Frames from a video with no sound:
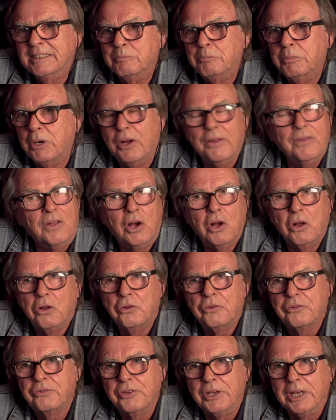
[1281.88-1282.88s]
by the
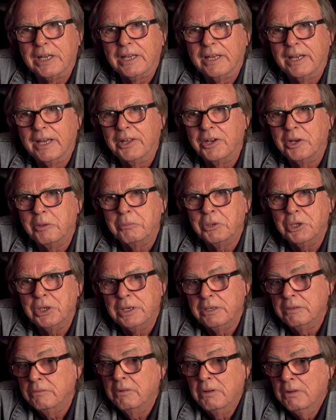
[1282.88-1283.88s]
whole thing. And I
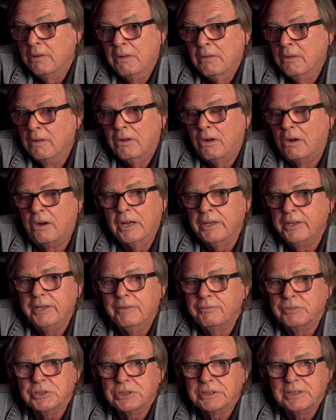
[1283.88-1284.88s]
mean, I'd
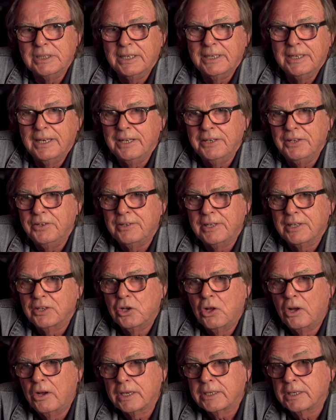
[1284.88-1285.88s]
never seen anything
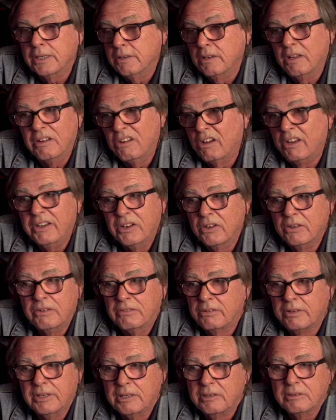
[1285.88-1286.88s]
like it, and I
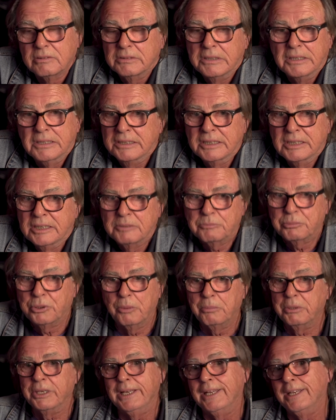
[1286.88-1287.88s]
don't think
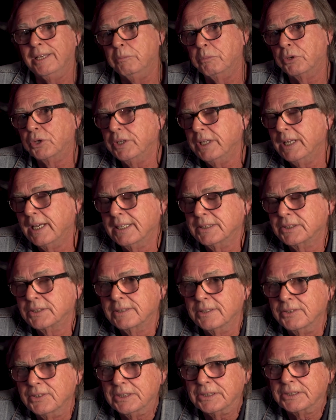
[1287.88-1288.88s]
probably anybody has
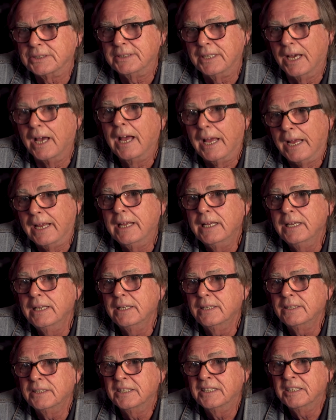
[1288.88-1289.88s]
to this day.
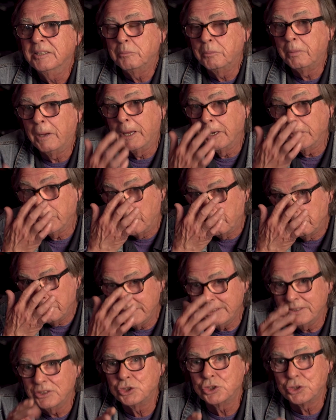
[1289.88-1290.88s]
But I
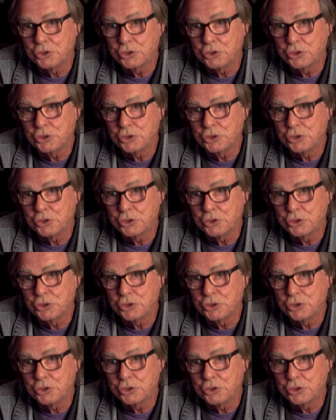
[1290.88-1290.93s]
mean,